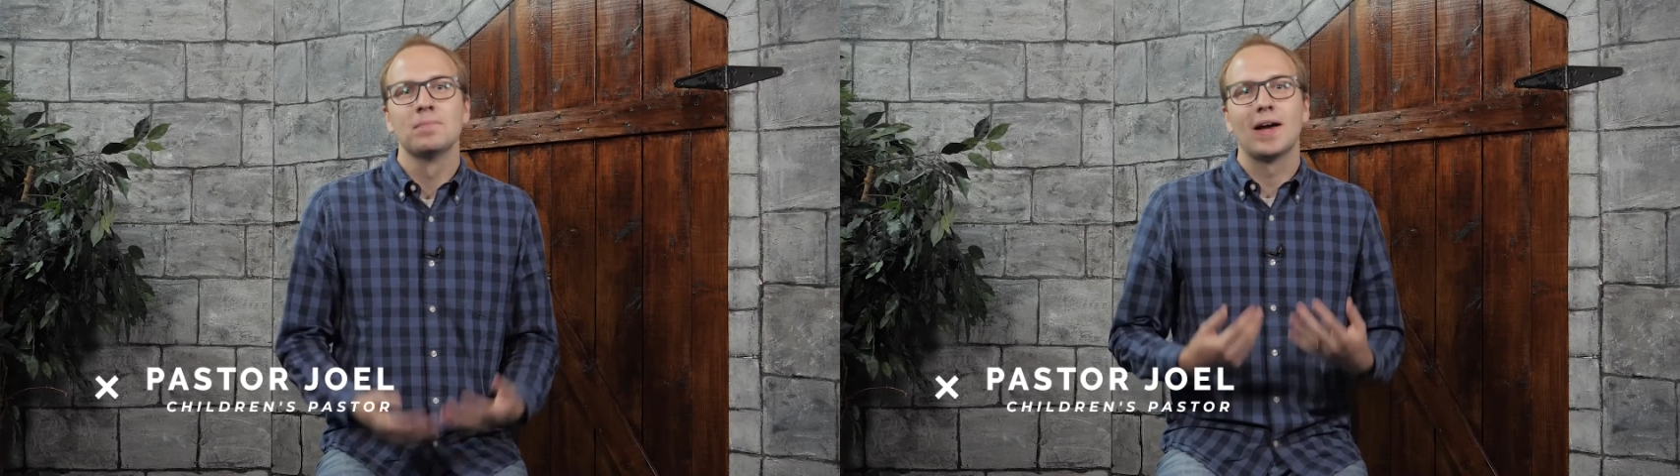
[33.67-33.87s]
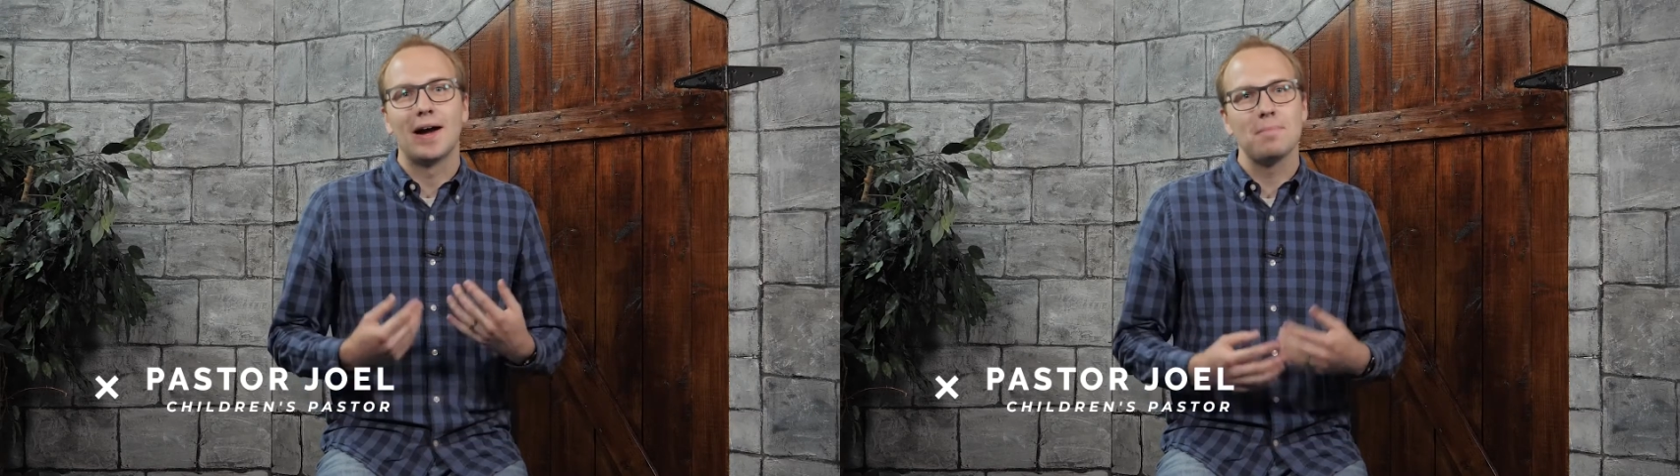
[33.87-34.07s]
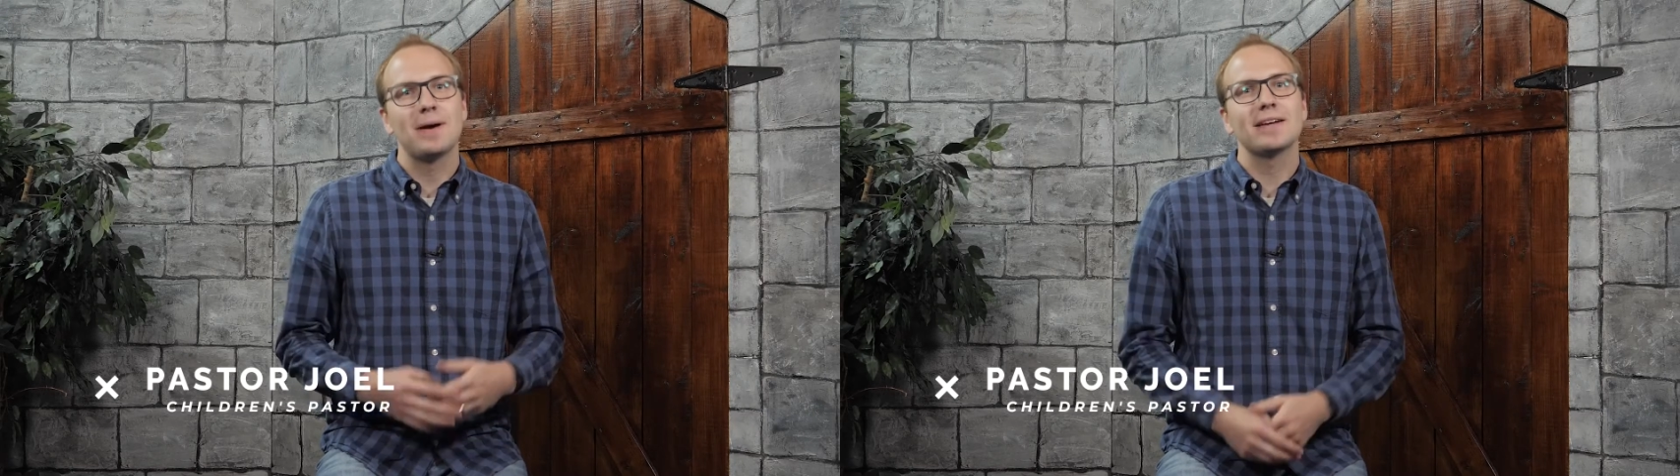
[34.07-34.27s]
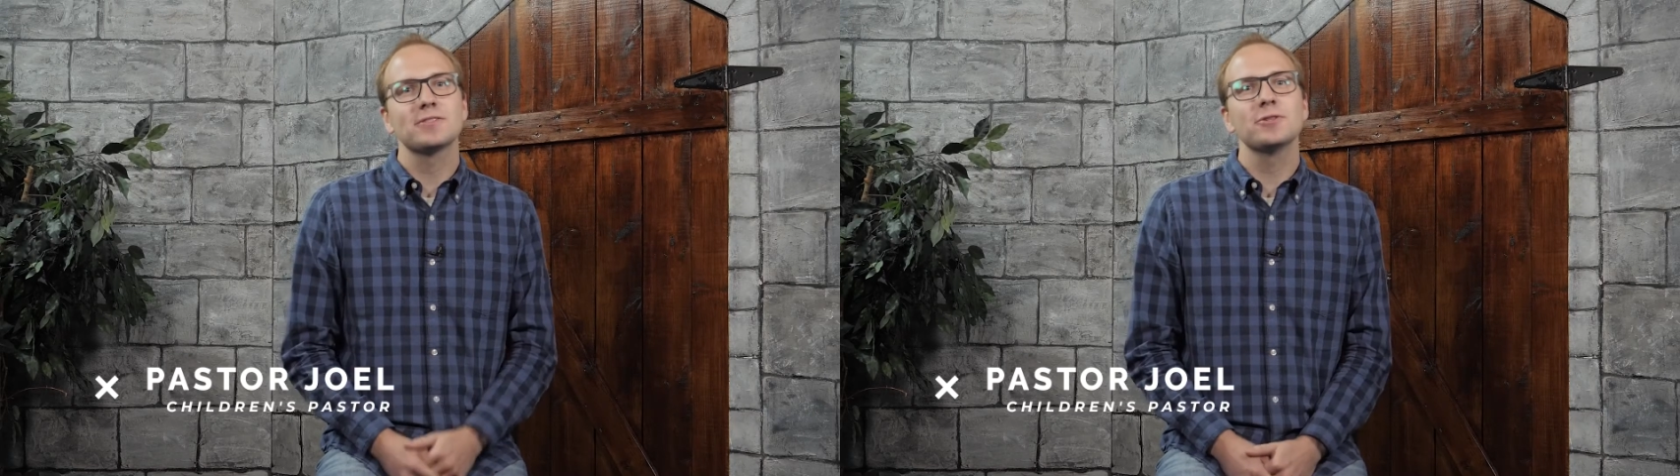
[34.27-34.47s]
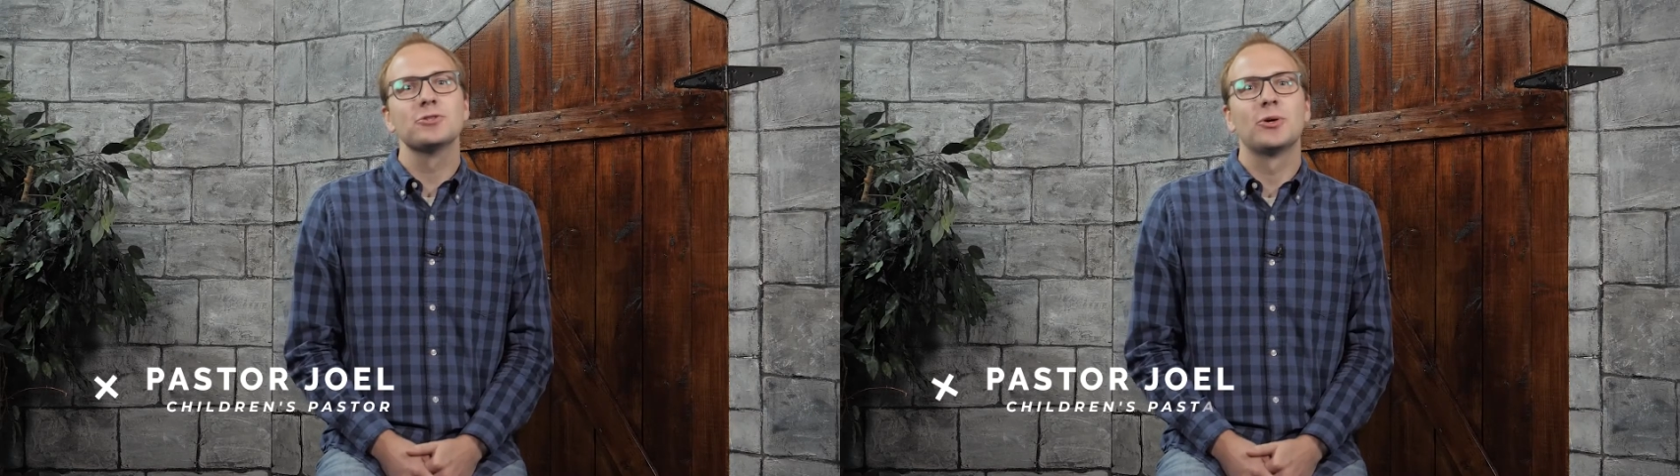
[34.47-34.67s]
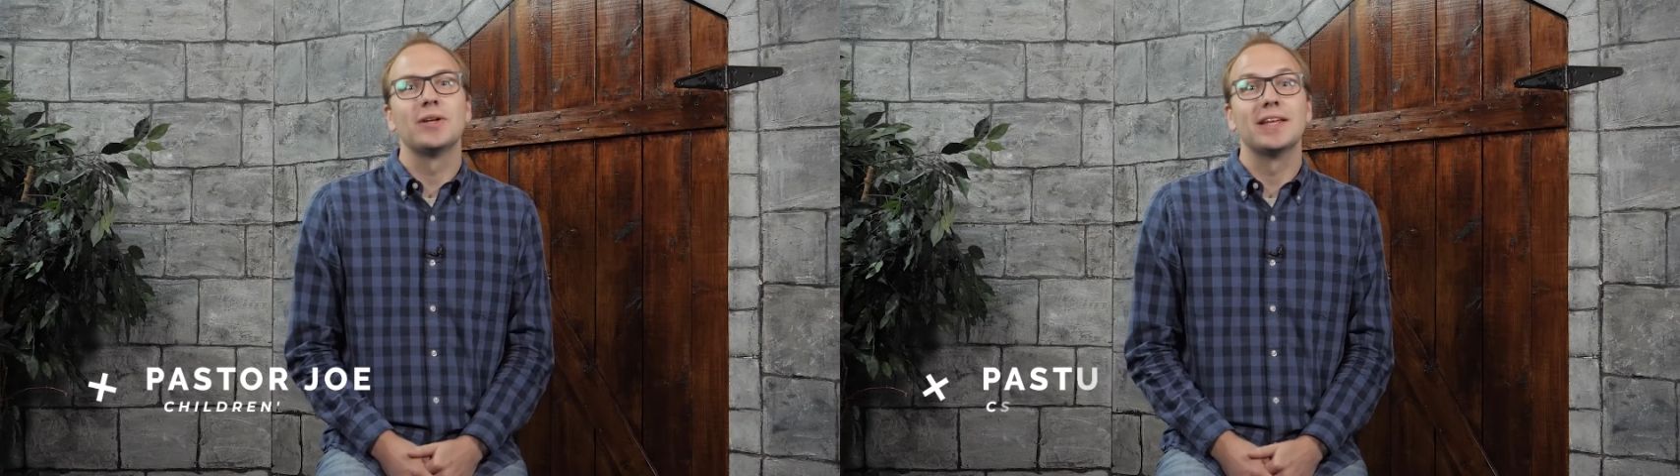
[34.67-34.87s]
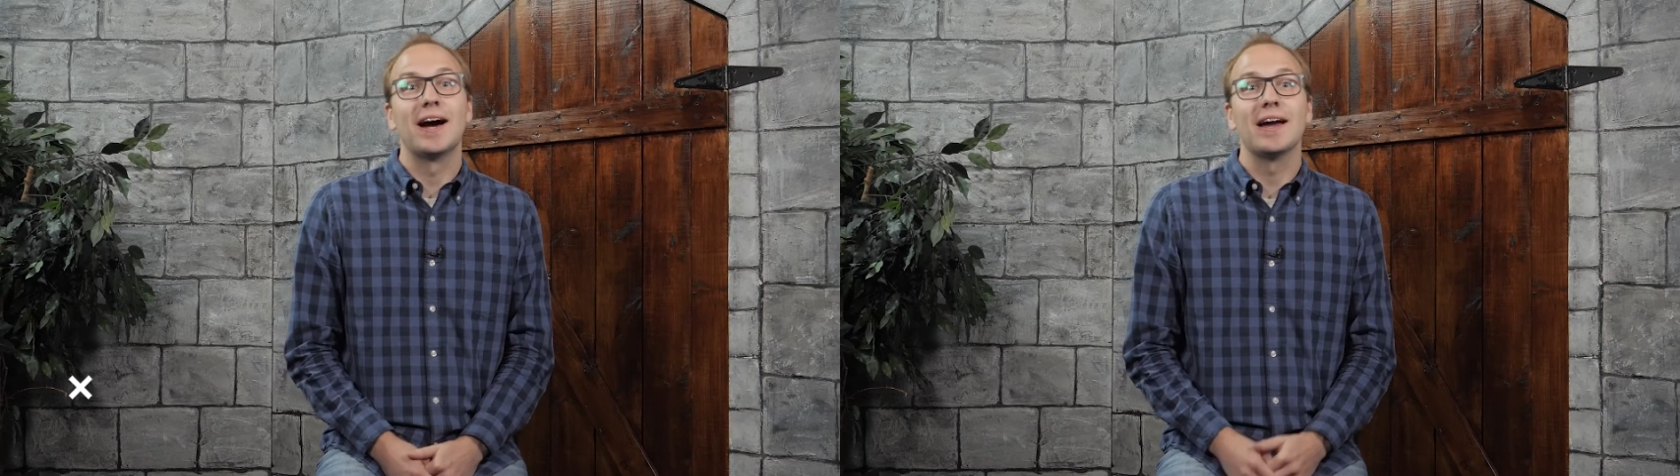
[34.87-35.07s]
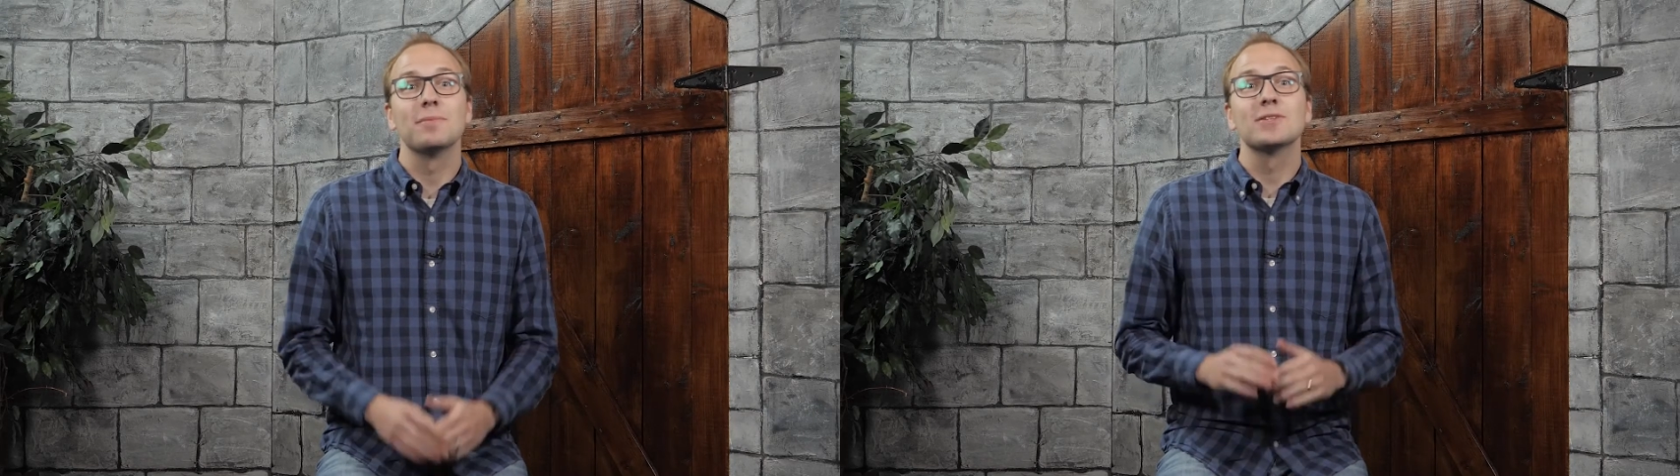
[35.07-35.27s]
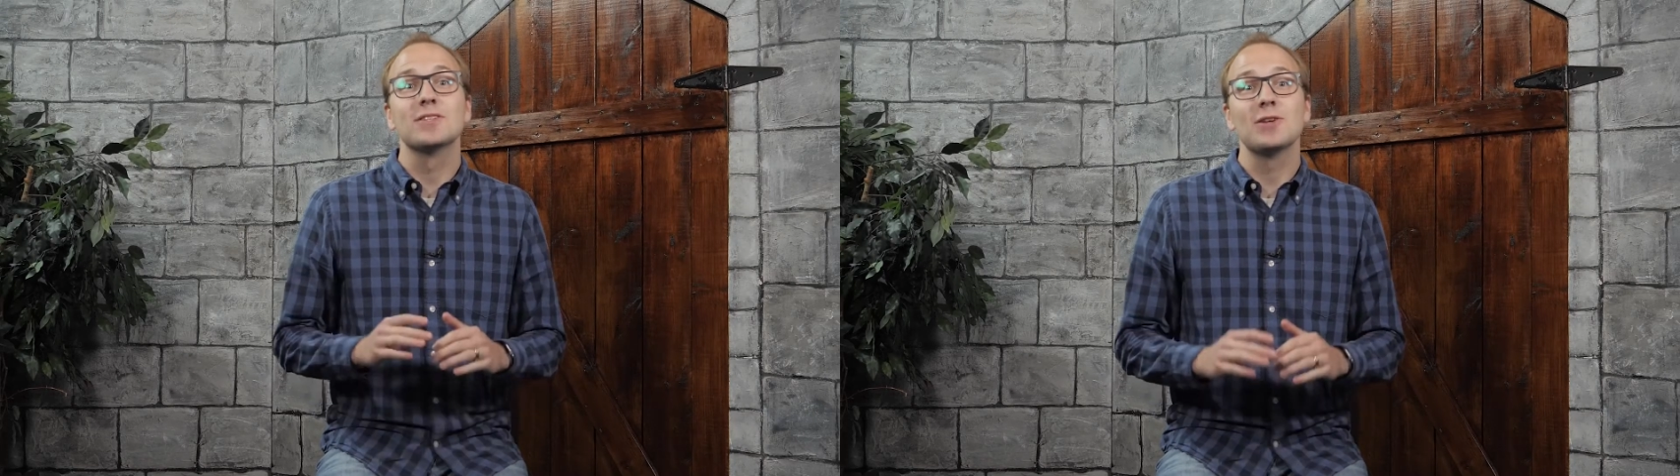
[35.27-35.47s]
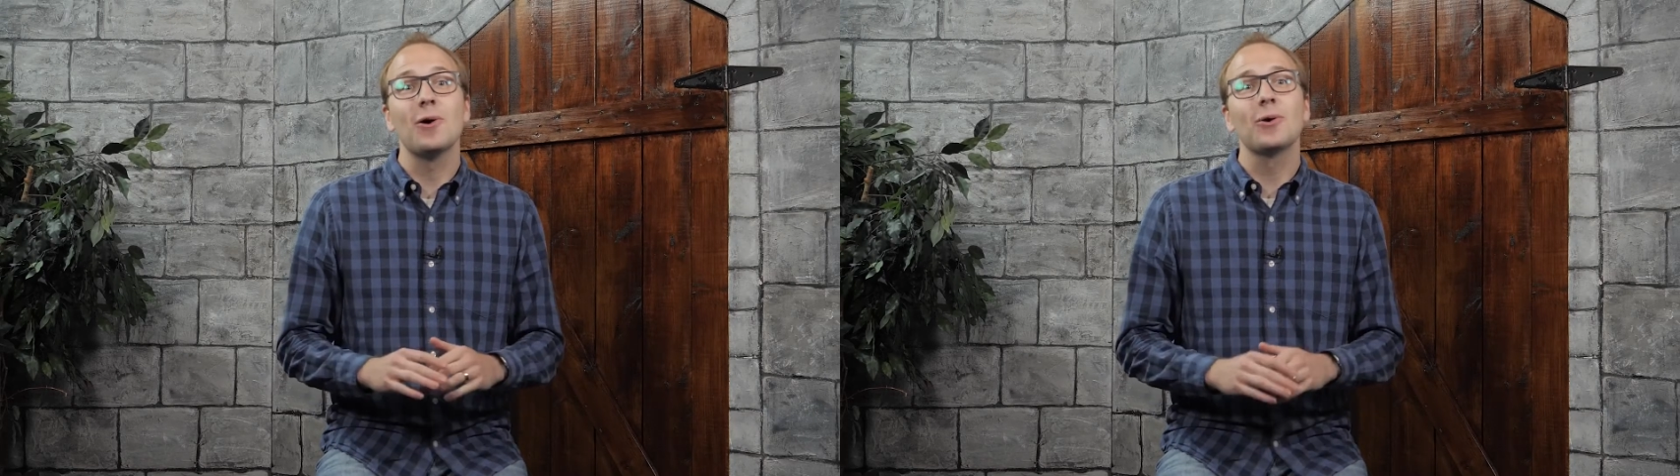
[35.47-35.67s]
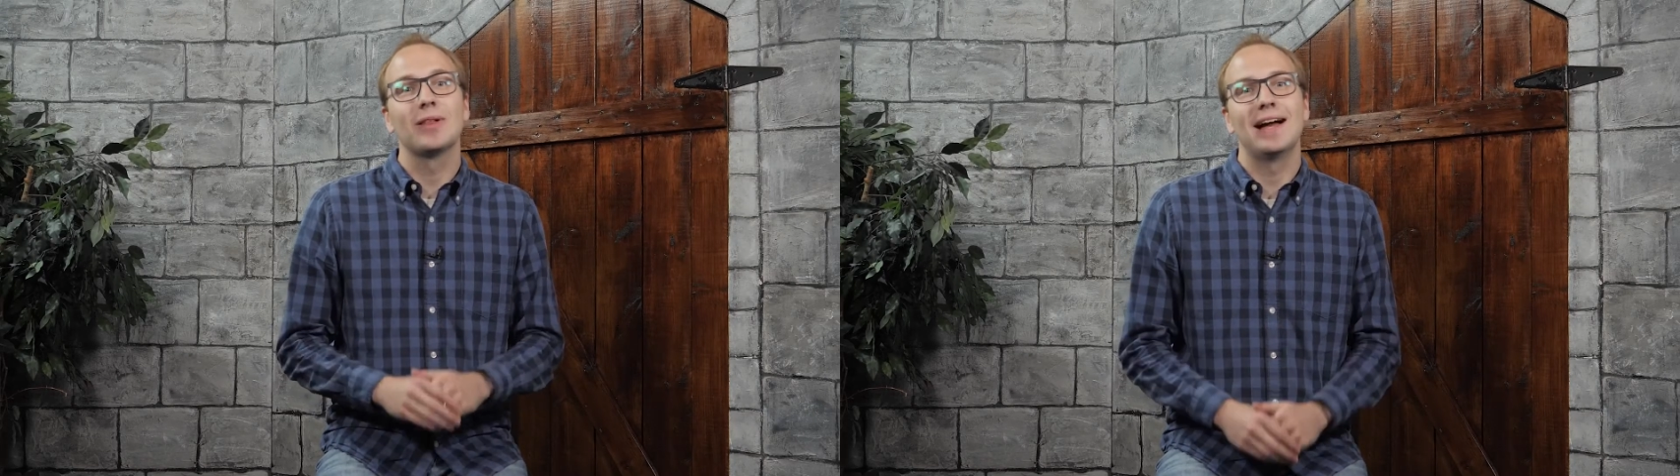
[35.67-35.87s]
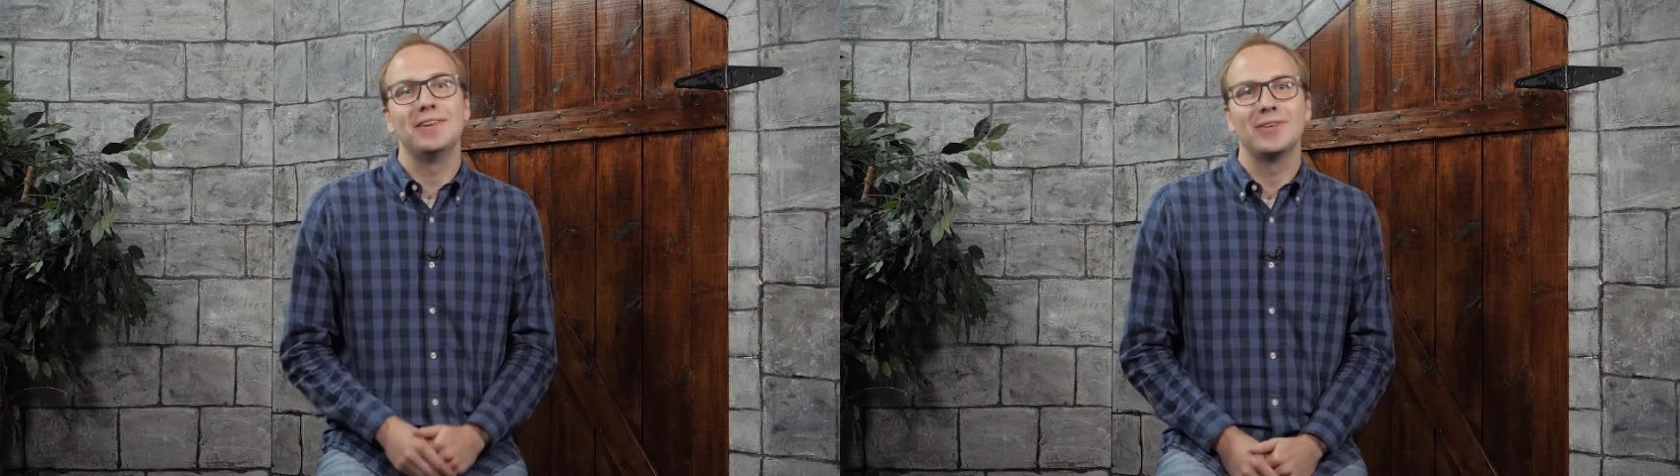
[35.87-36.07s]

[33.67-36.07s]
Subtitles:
I'm Pastor Joel, and I am so glad